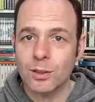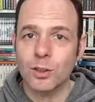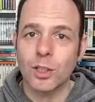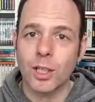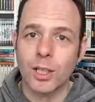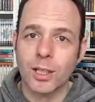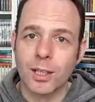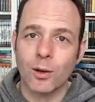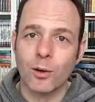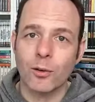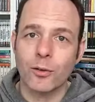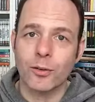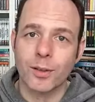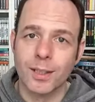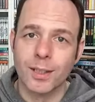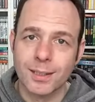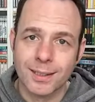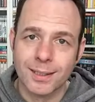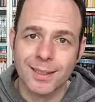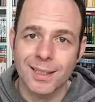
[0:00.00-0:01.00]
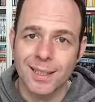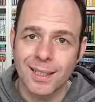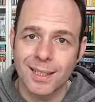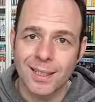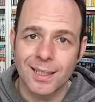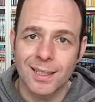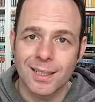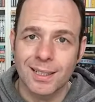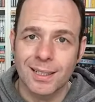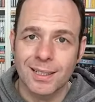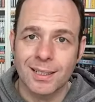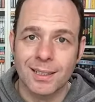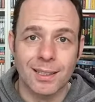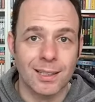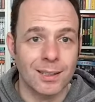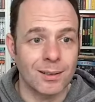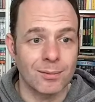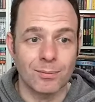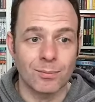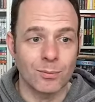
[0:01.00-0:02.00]
check that off the list.
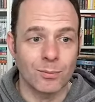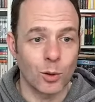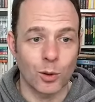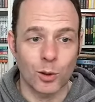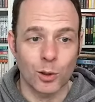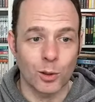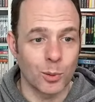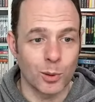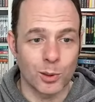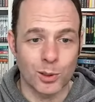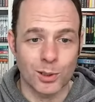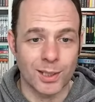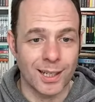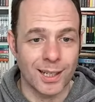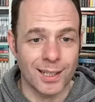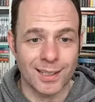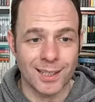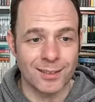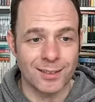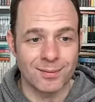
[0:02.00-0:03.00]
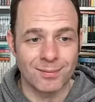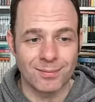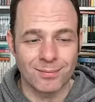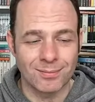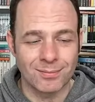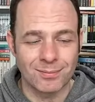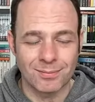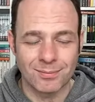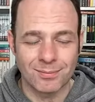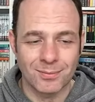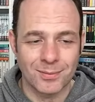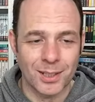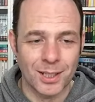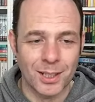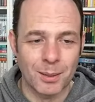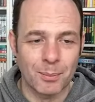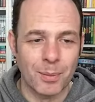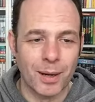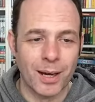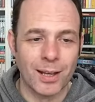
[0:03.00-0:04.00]
I'm not going to watch that again.
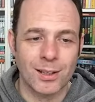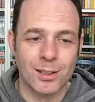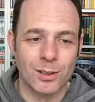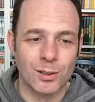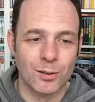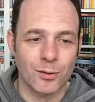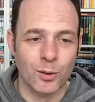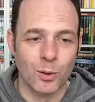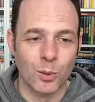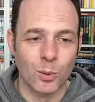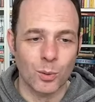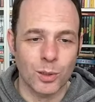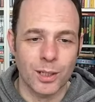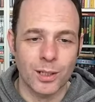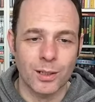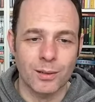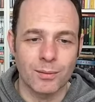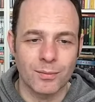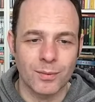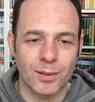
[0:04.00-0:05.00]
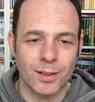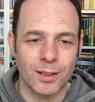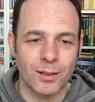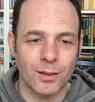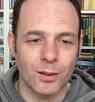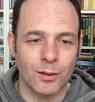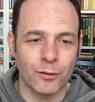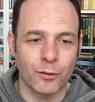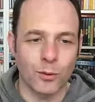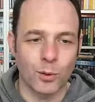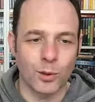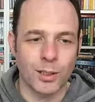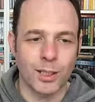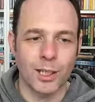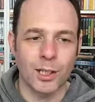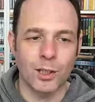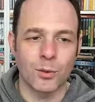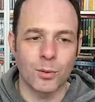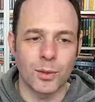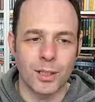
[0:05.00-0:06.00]
Paths of Glory, the
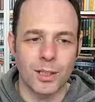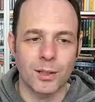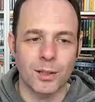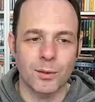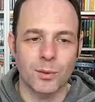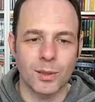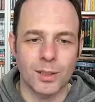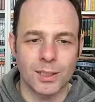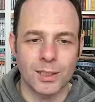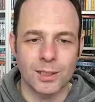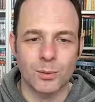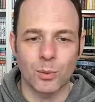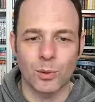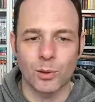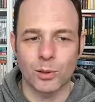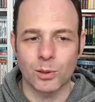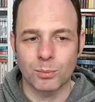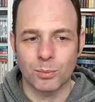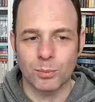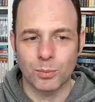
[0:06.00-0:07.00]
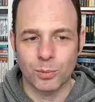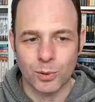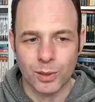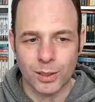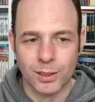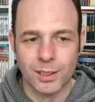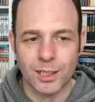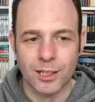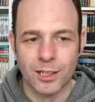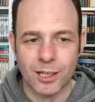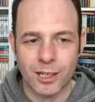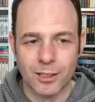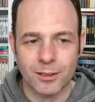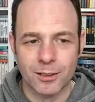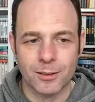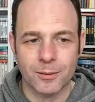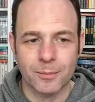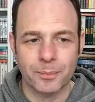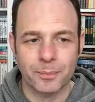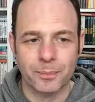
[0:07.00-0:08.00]
4K Eureka release, was pretty
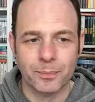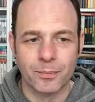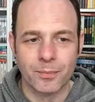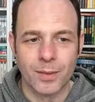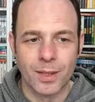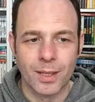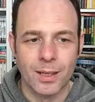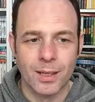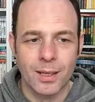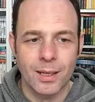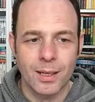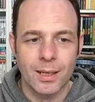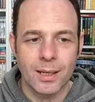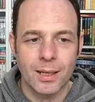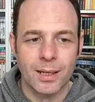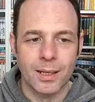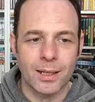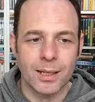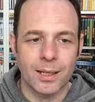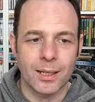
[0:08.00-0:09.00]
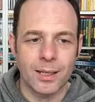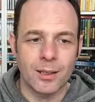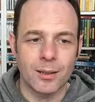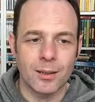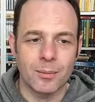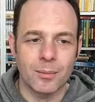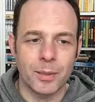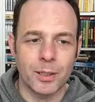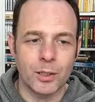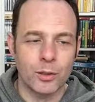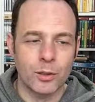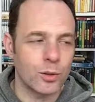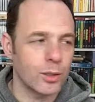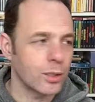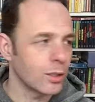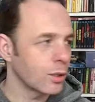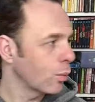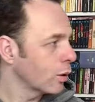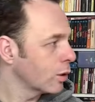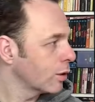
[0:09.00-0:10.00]
great.
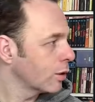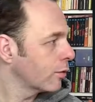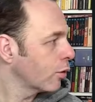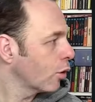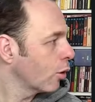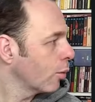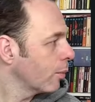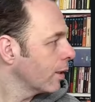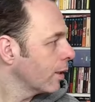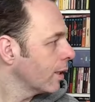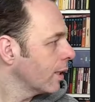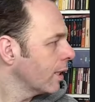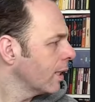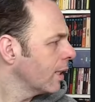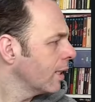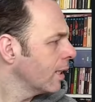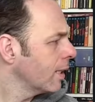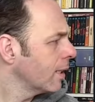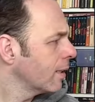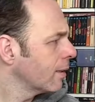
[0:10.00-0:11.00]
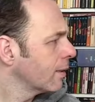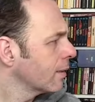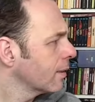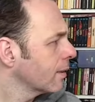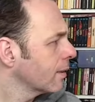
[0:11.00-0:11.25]
Beatrice was from the